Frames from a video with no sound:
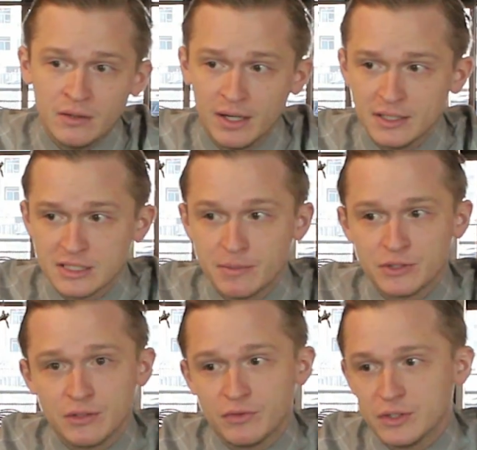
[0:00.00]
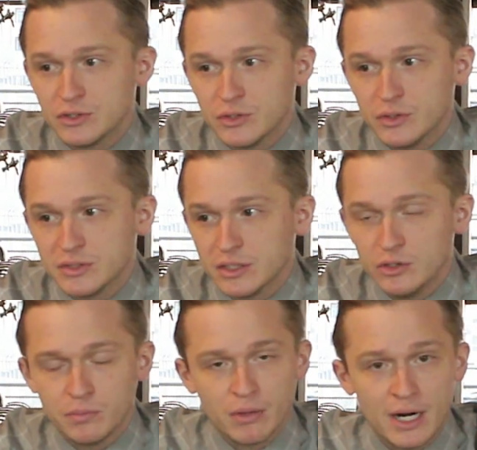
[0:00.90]
right? Especially if you're introducing a
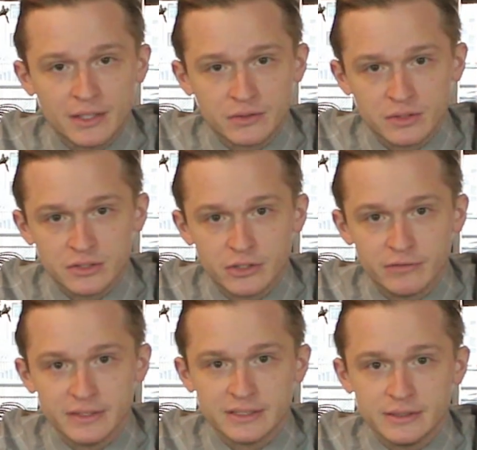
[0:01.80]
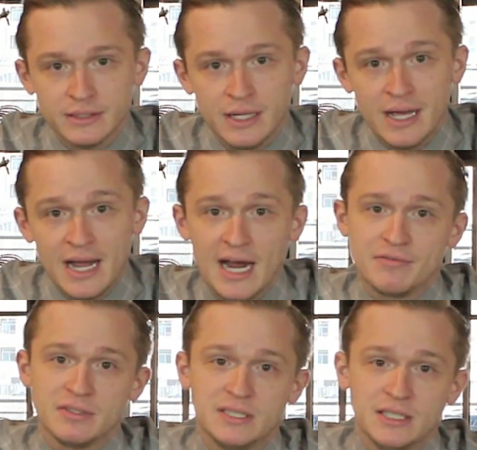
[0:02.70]
new product or a service and
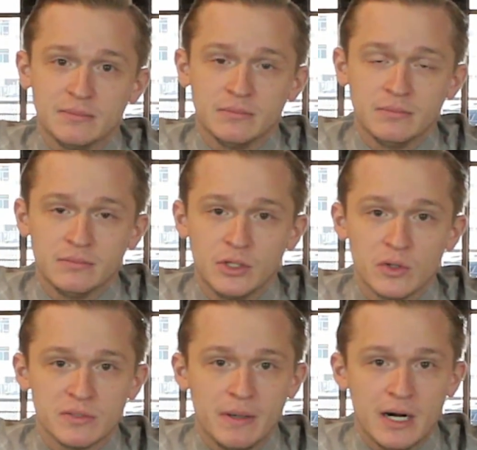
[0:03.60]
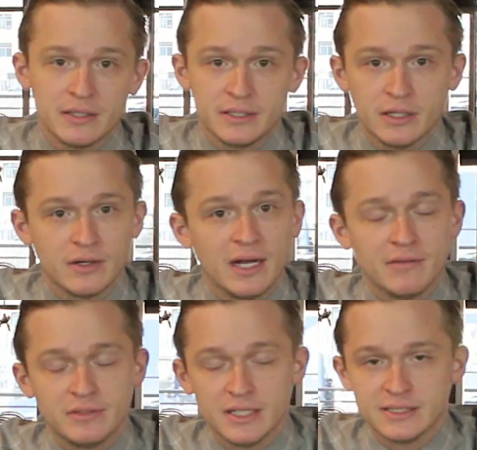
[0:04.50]
half the team knows about it, the other
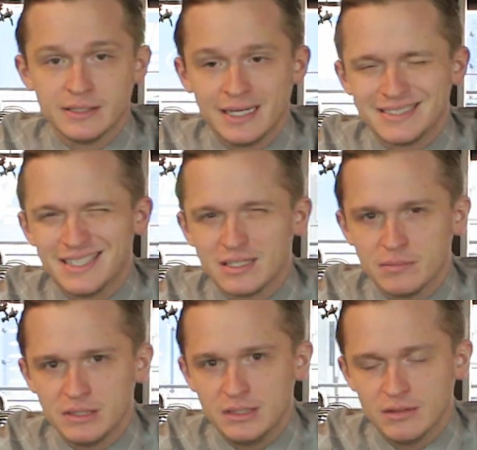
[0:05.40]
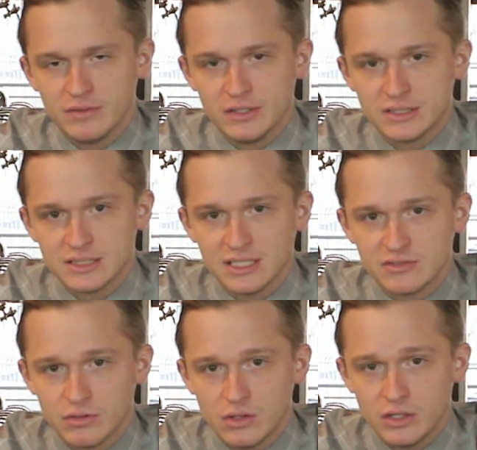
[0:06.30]
half doesn't, that's not going to be a very
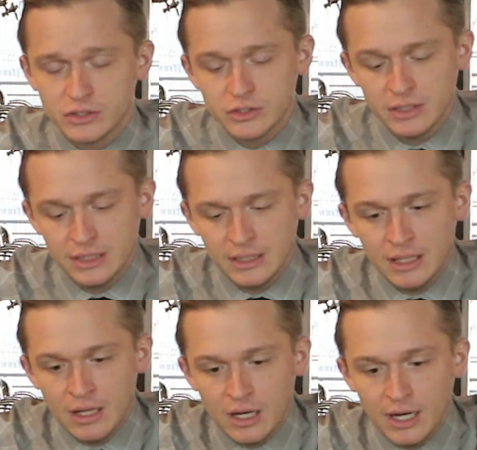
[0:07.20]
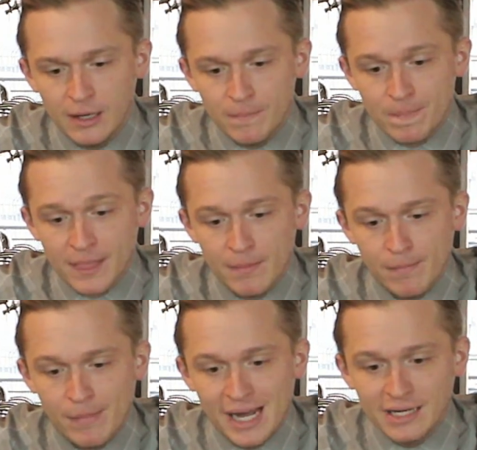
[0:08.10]
successful launch.
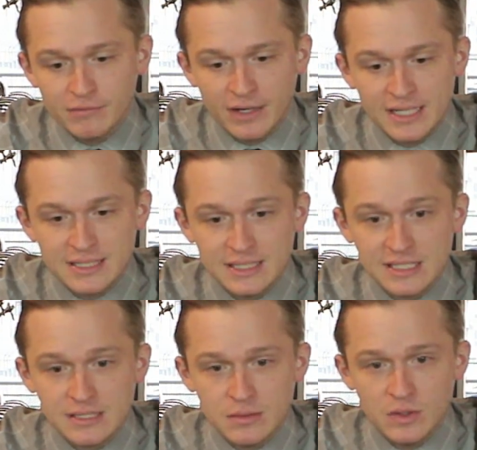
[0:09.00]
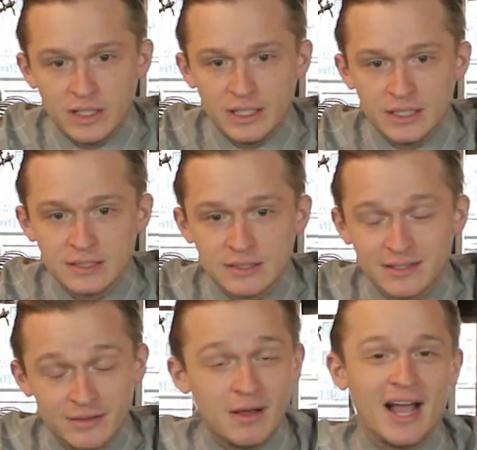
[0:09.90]
My advice is
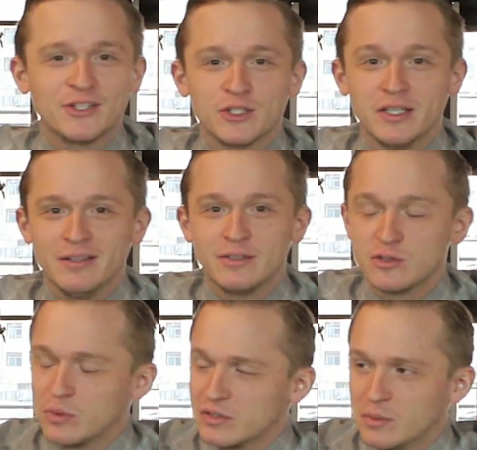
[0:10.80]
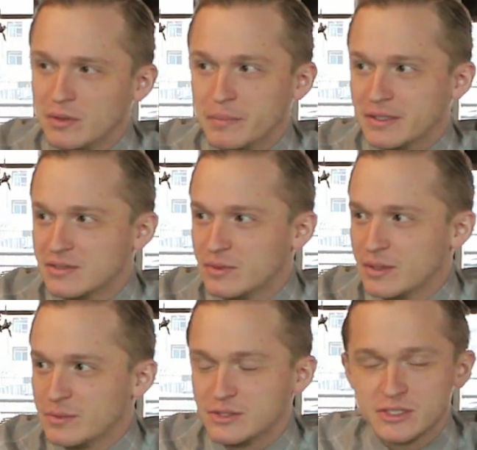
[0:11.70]
actually, this works well because of what
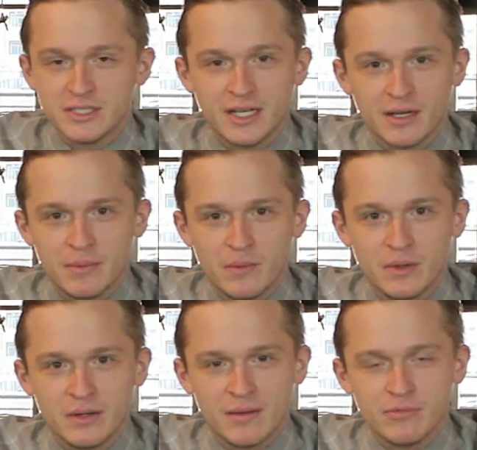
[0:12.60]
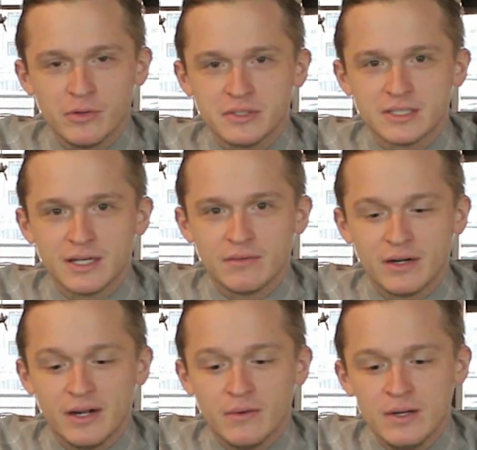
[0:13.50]
I was just saying about what I'm focusing on
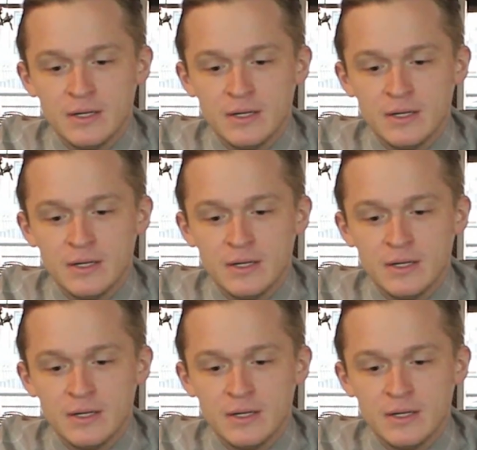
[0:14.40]
right now.